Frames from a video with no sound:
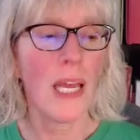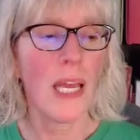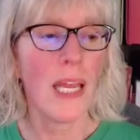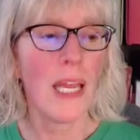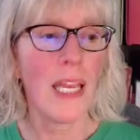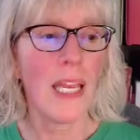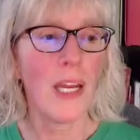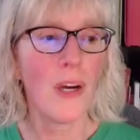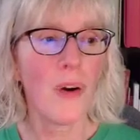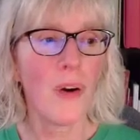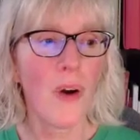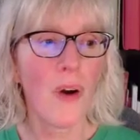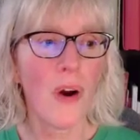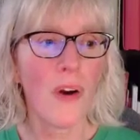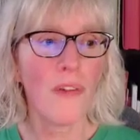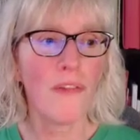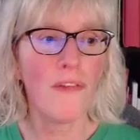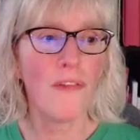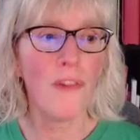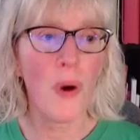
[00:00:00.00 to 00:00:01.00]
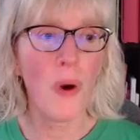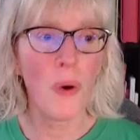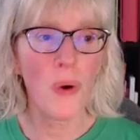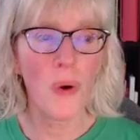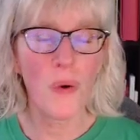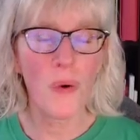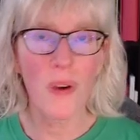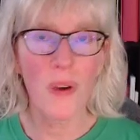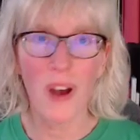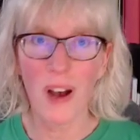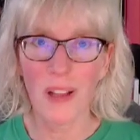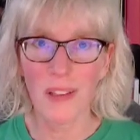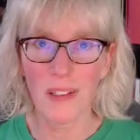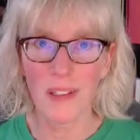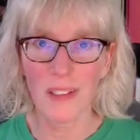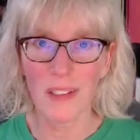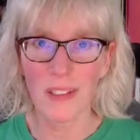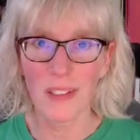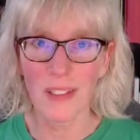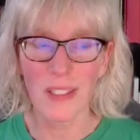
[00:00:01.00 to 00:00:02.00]
here are photo
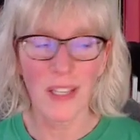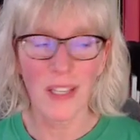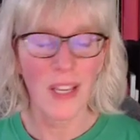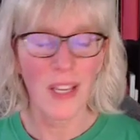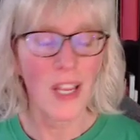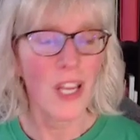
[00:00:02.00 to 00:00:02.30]
colors.